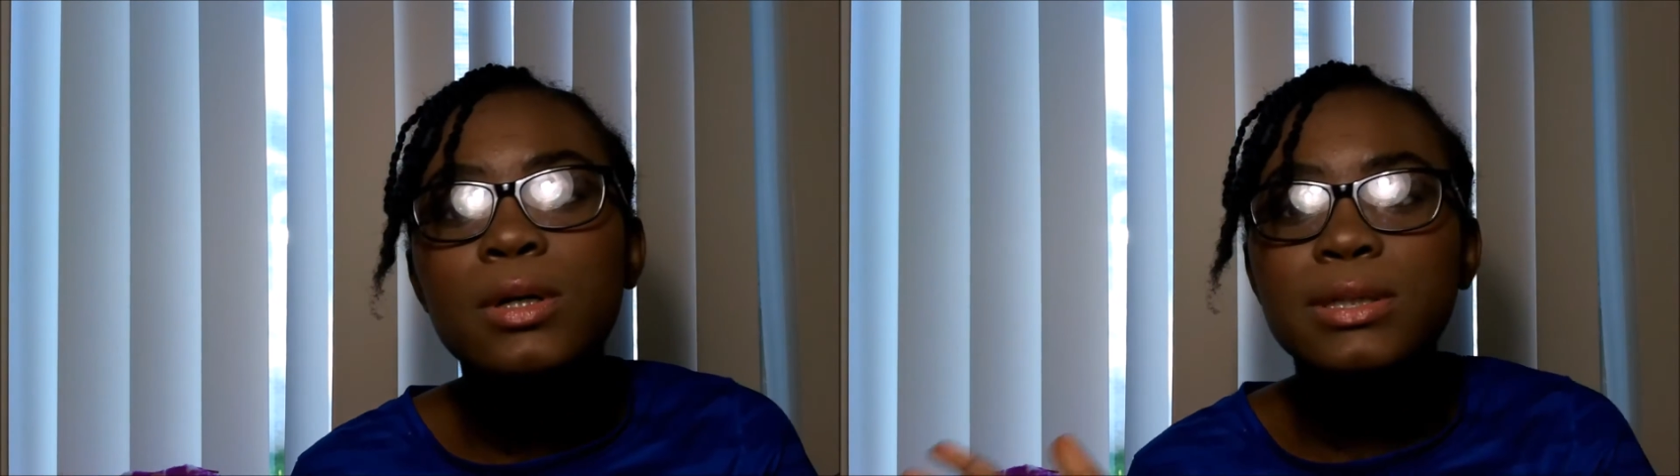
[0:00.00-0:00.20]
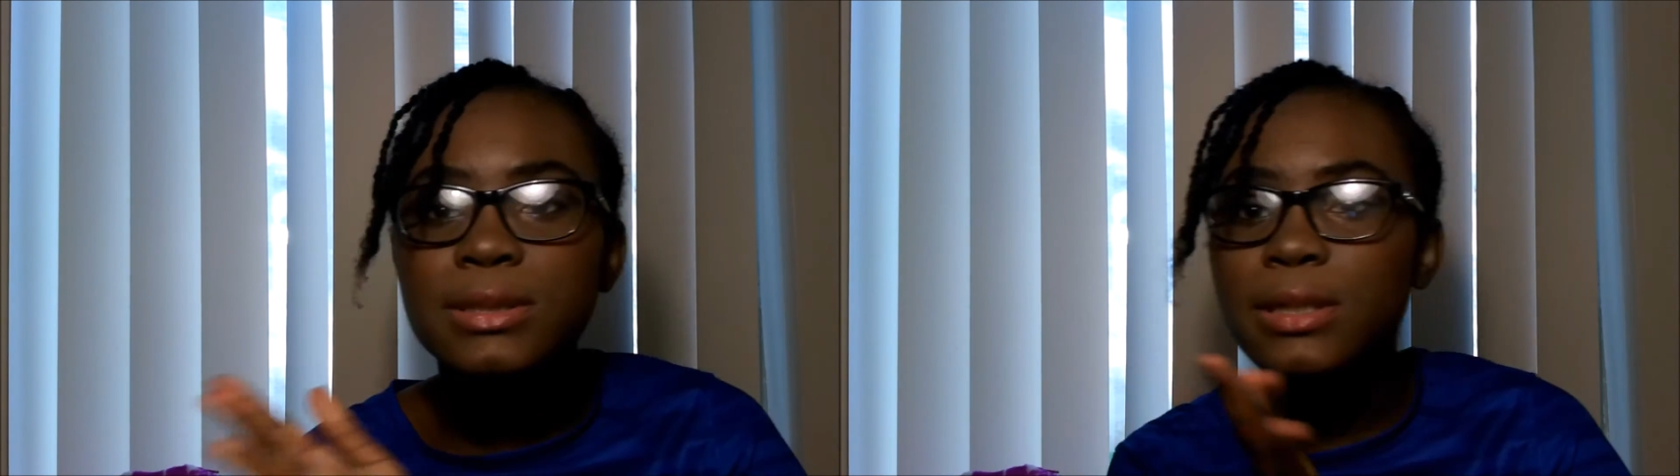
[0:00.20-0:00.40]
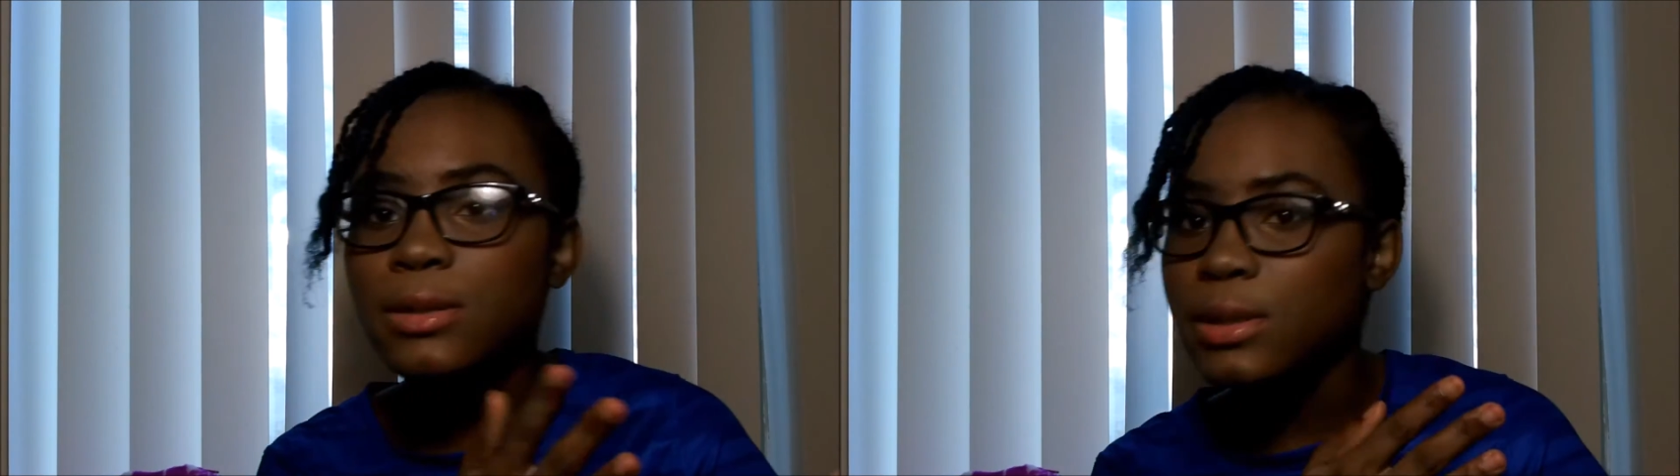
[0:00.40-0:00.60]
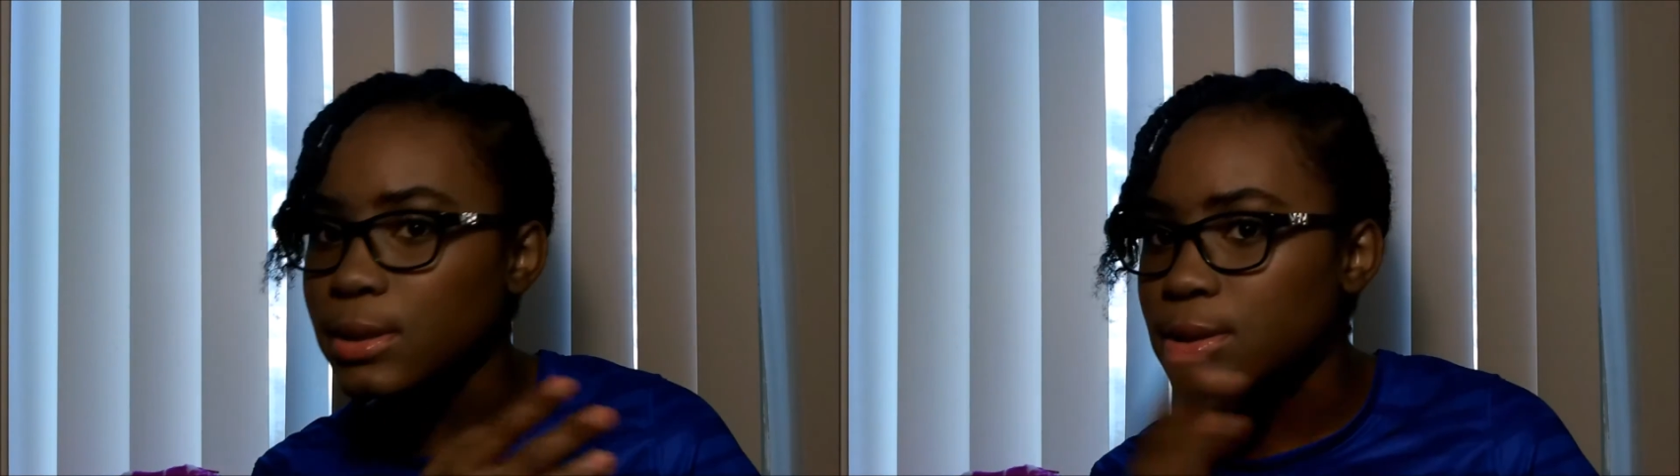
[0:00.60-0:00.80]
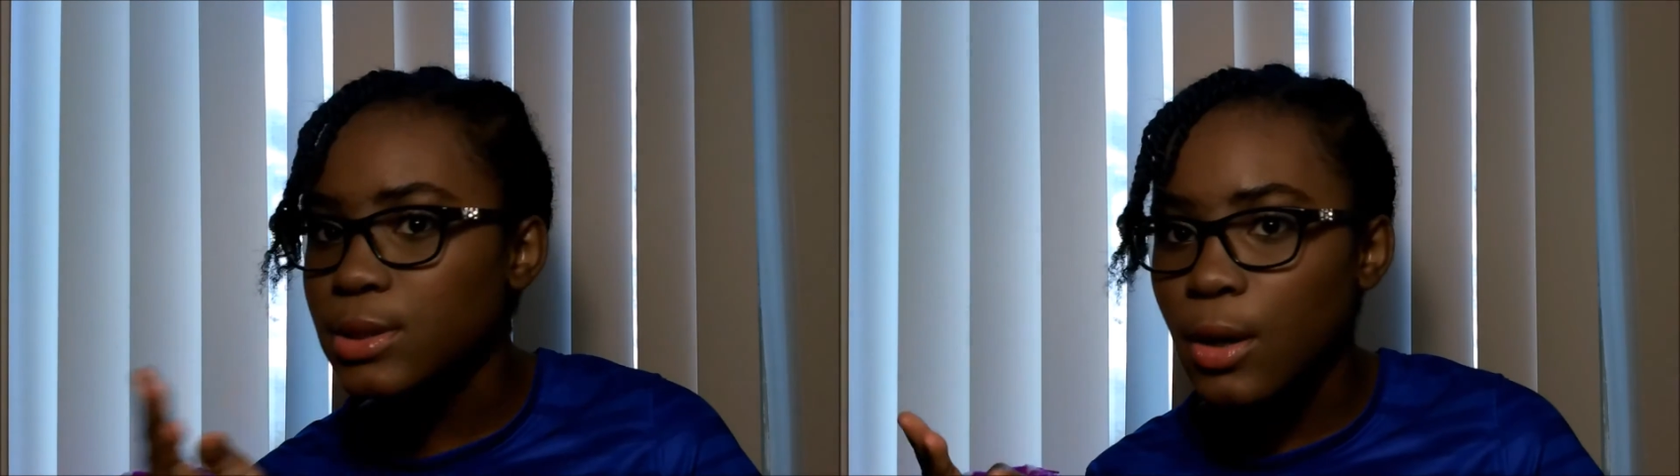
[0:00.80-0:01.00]
It's a
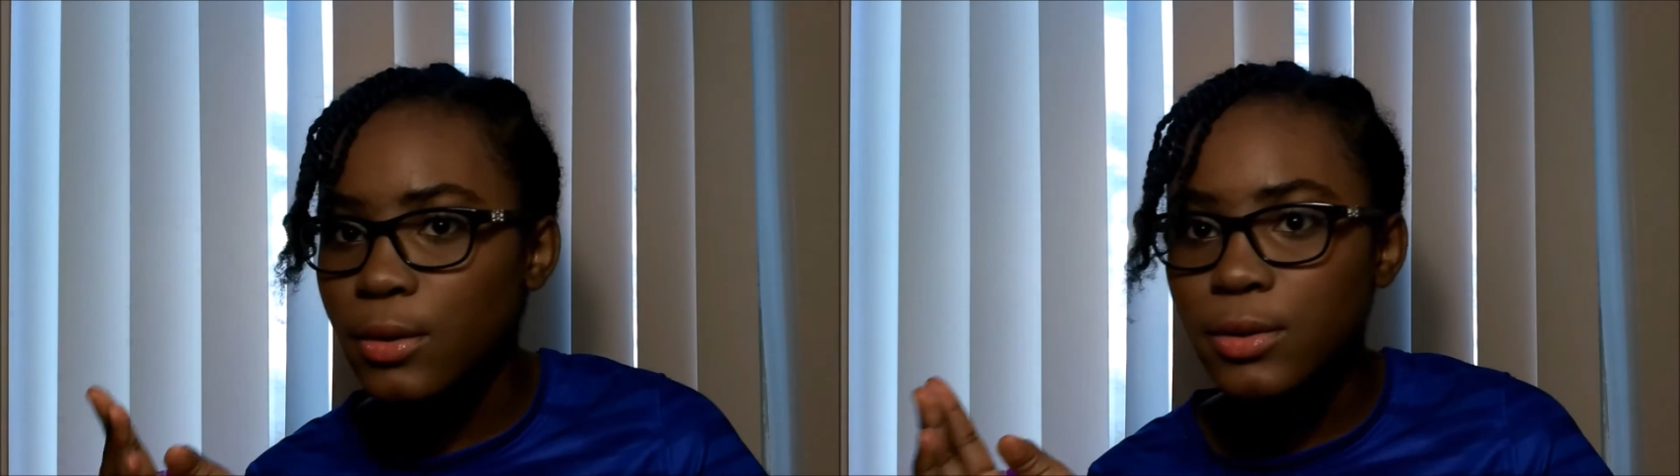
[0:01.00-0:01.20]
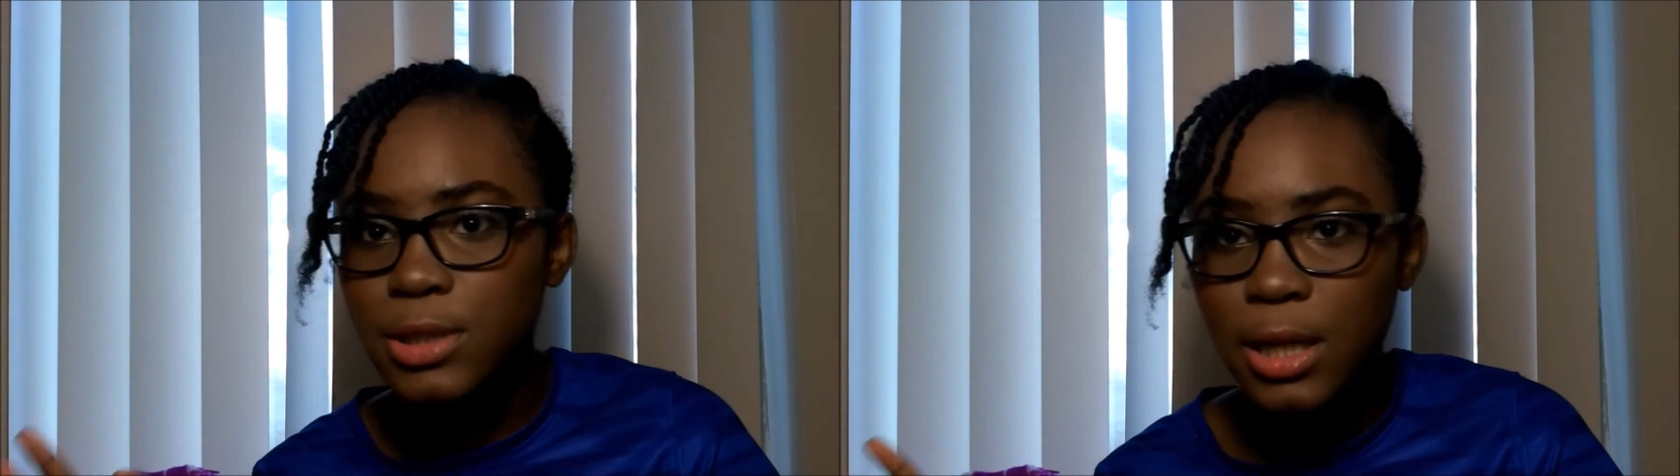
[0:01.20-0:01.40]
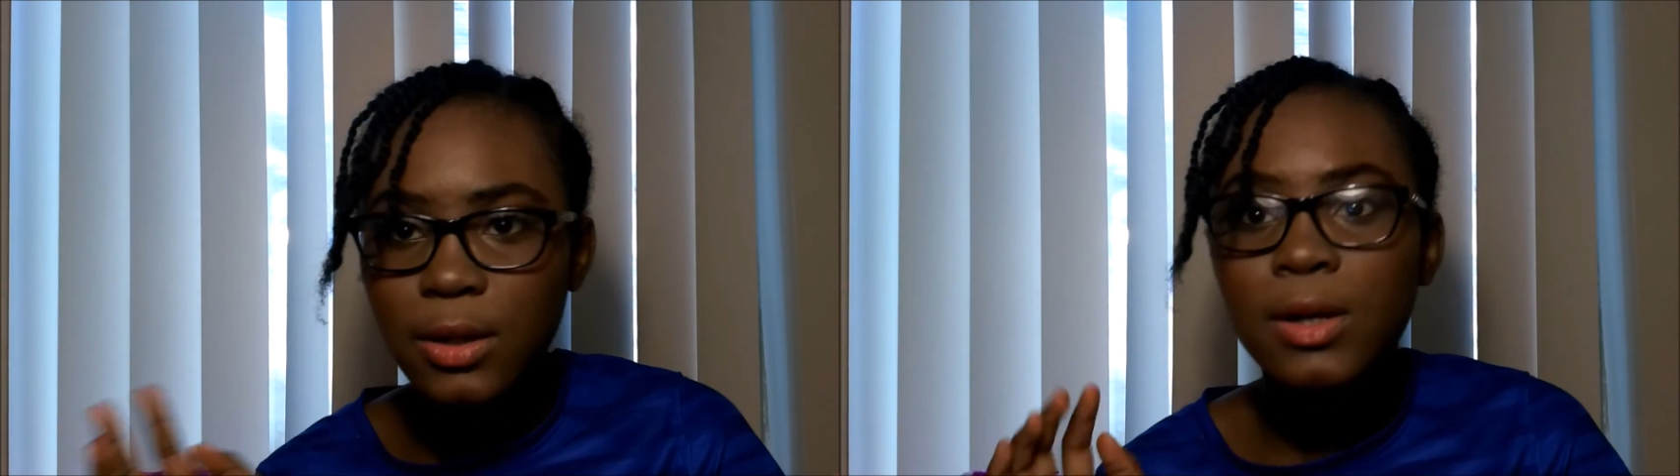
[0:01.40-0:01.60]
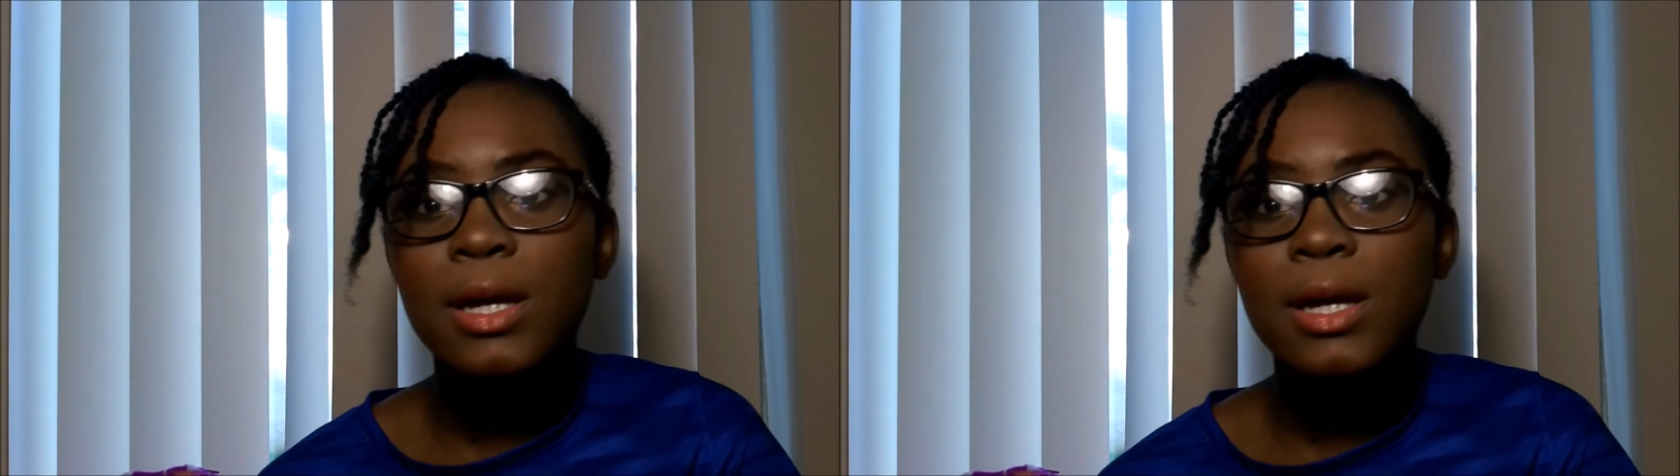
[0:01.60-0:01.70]
good starter channel.